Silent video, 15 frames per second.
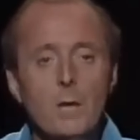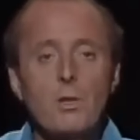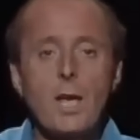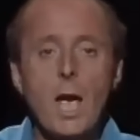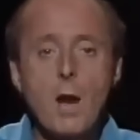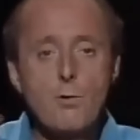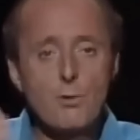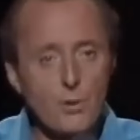So
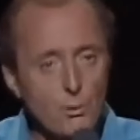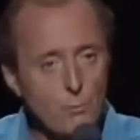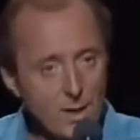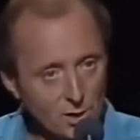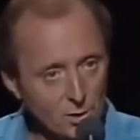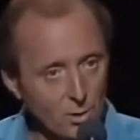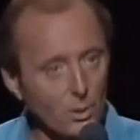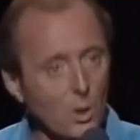the owner of
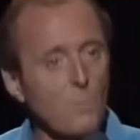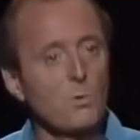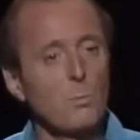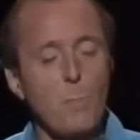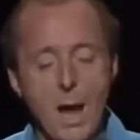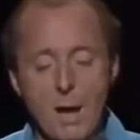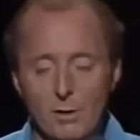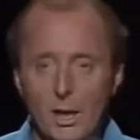the restaurant
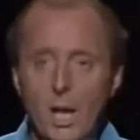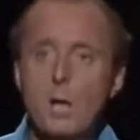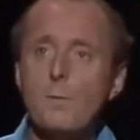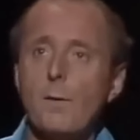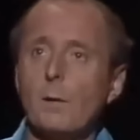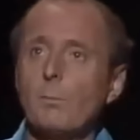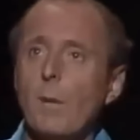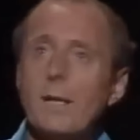comes bounding
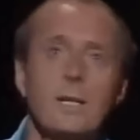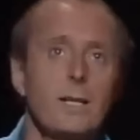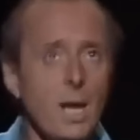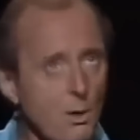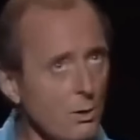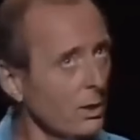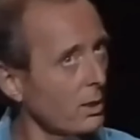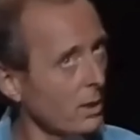over, and
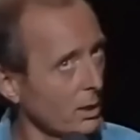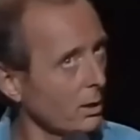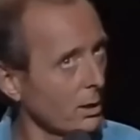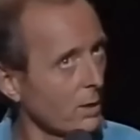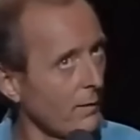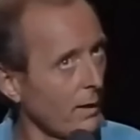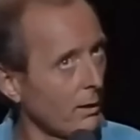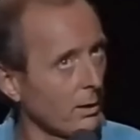he knows this
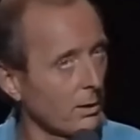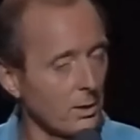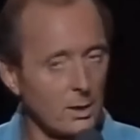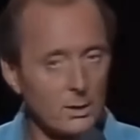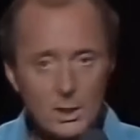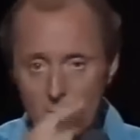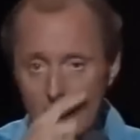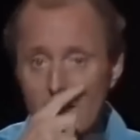English fella, you
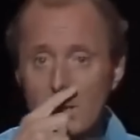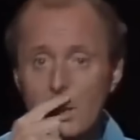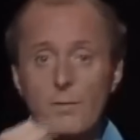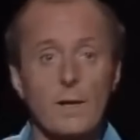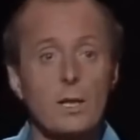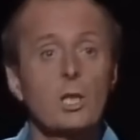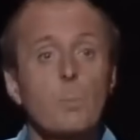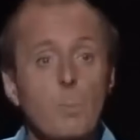see, and this
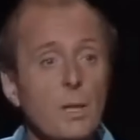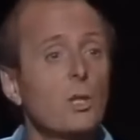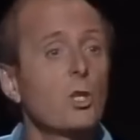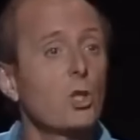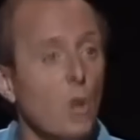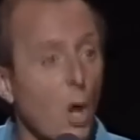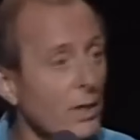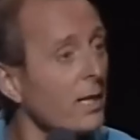English fella
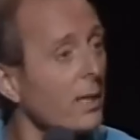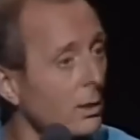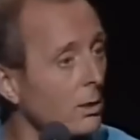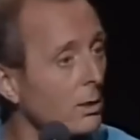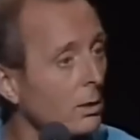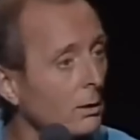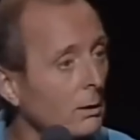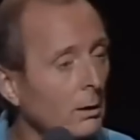speaks
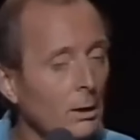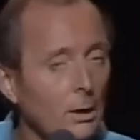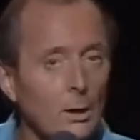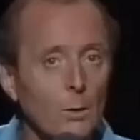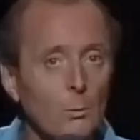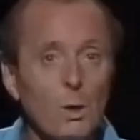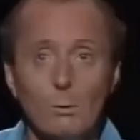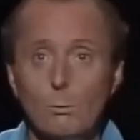Chinese.
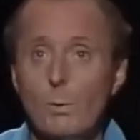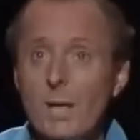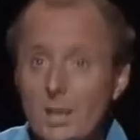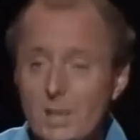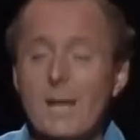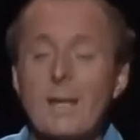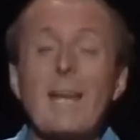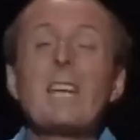Well,
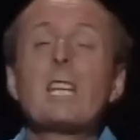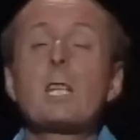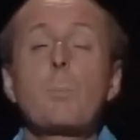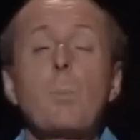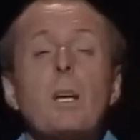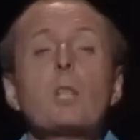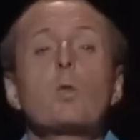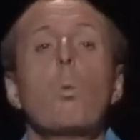when I say that, he
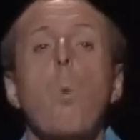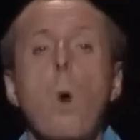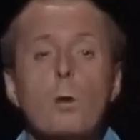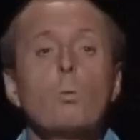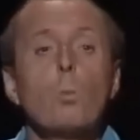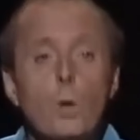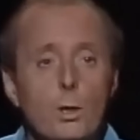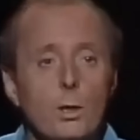speaks
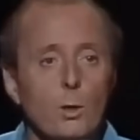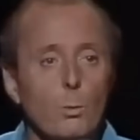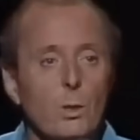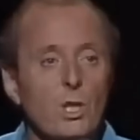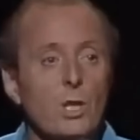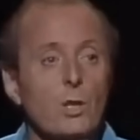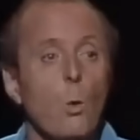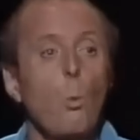one
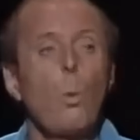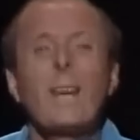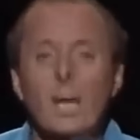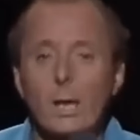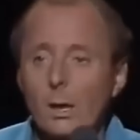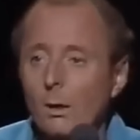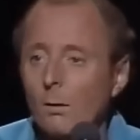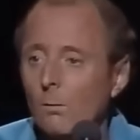word, which is
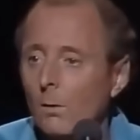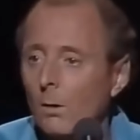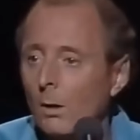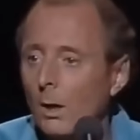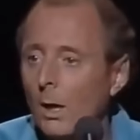wiki.